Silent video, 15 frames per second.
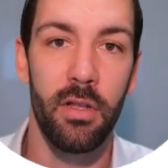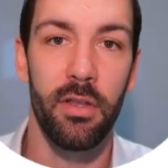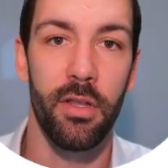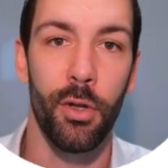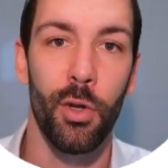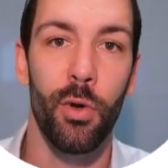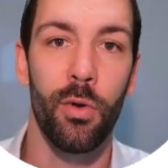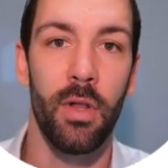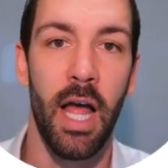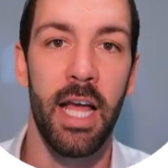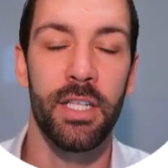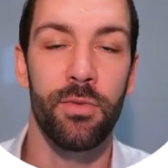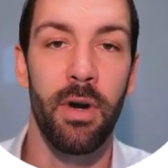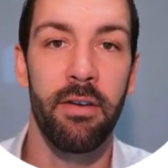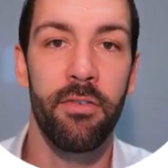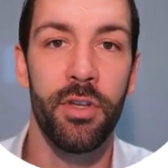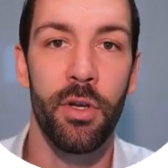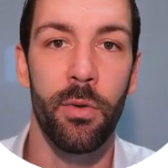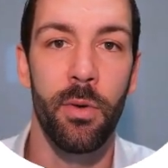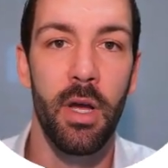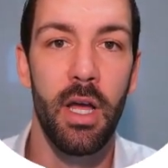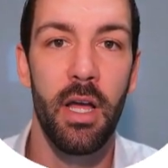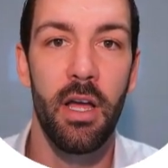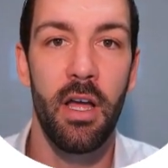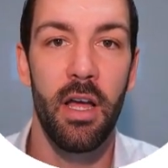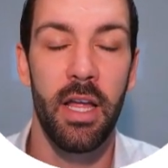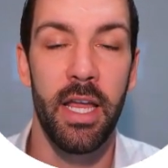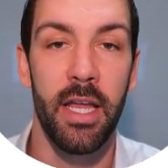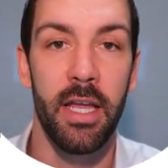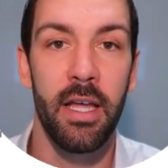the Google ads revenue
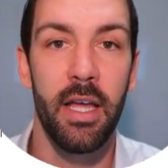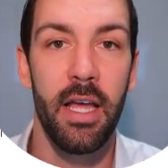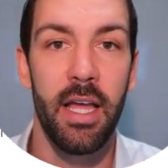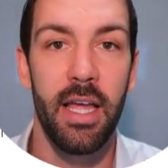here?